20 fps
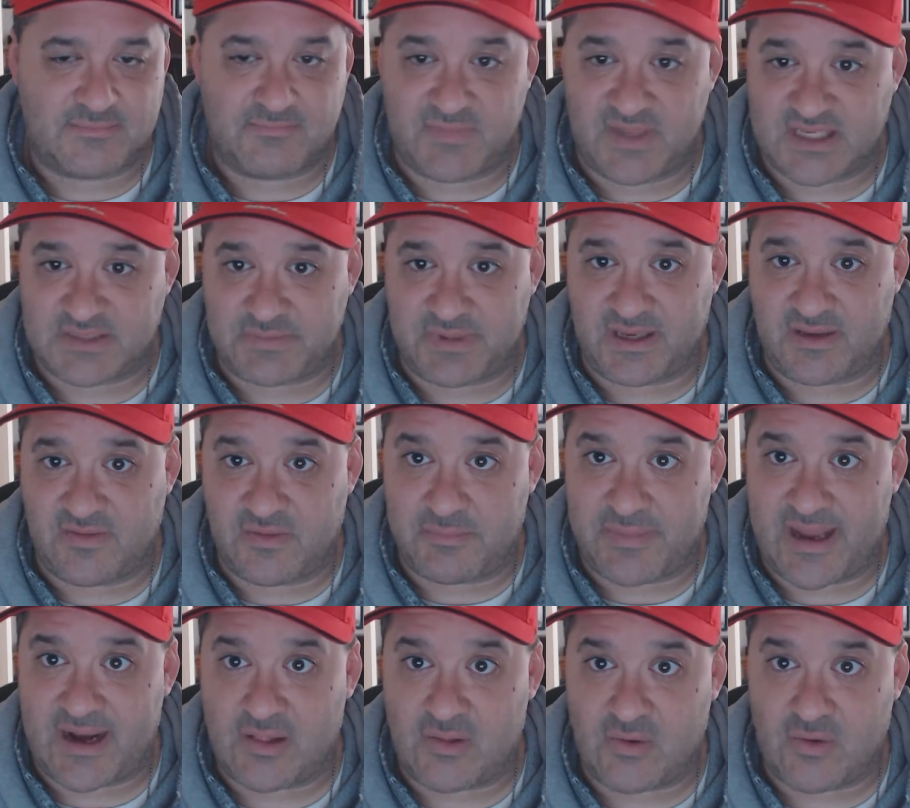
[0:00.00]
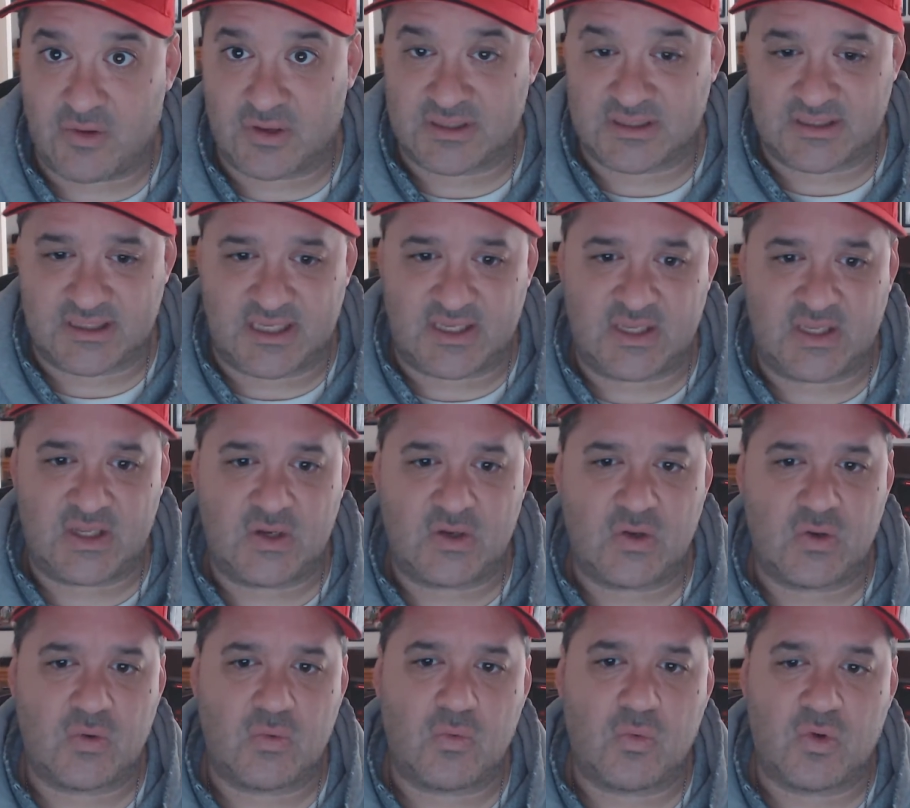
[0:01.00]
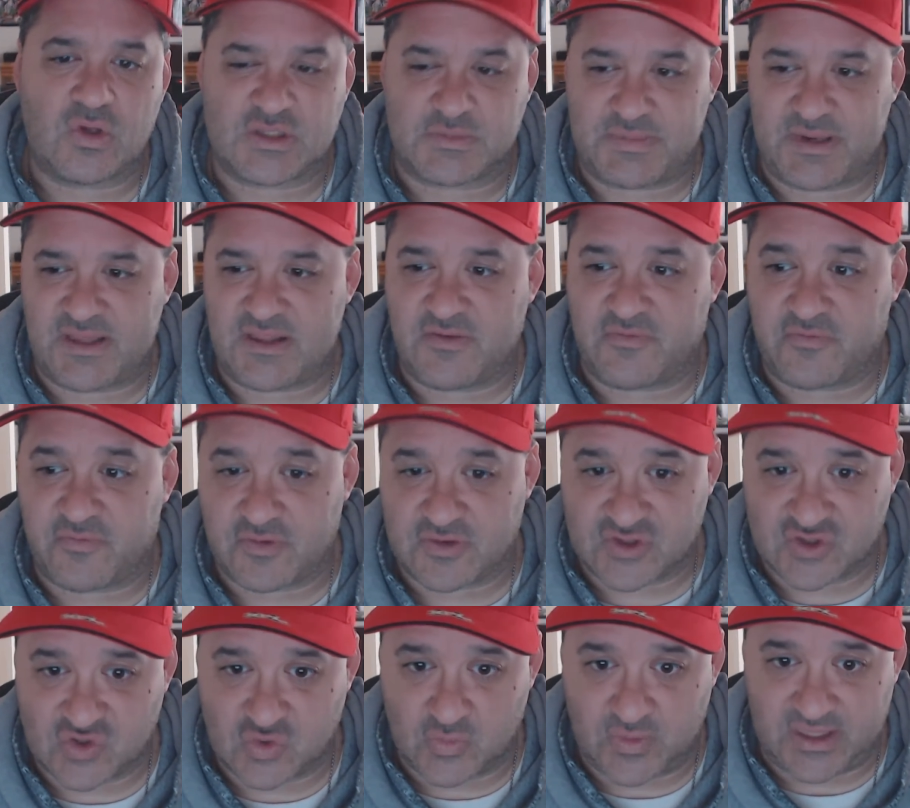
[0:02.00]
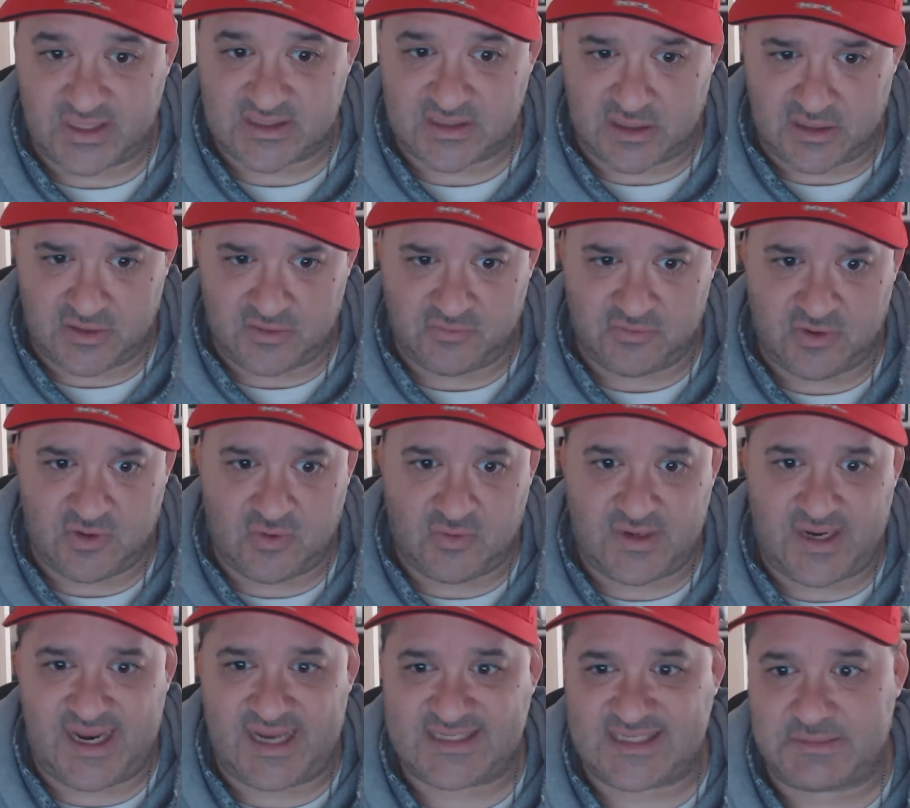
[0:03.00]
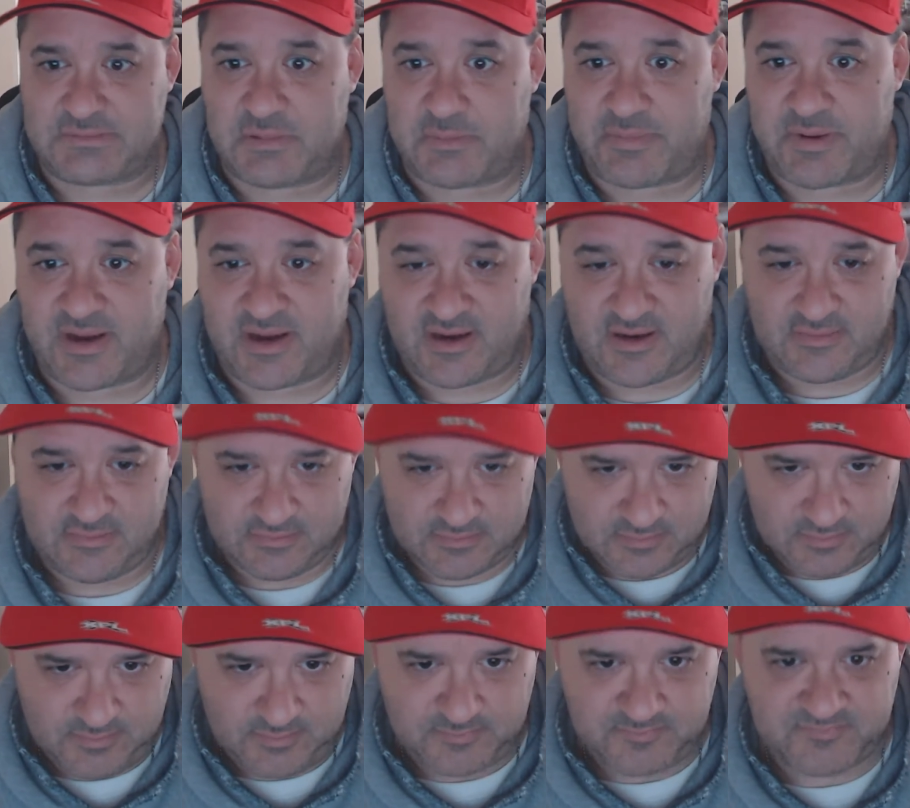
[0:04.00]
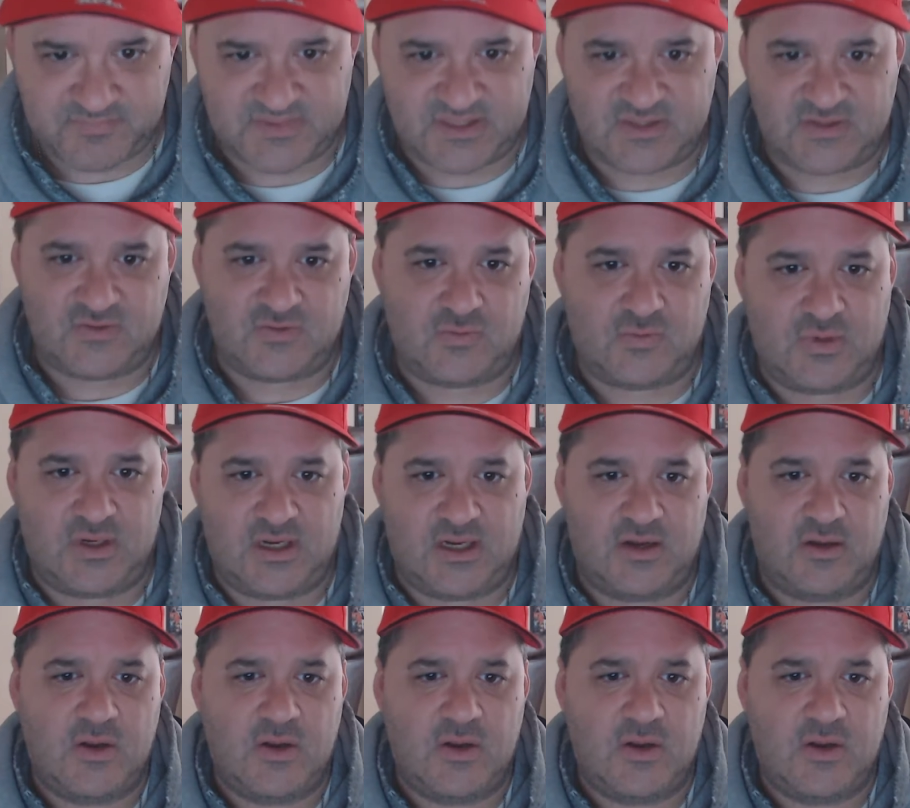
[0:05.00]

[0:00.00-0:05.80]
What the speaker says: And speaking of the Battlehawks, they will spend the first 2 weeks on the road as they prepare to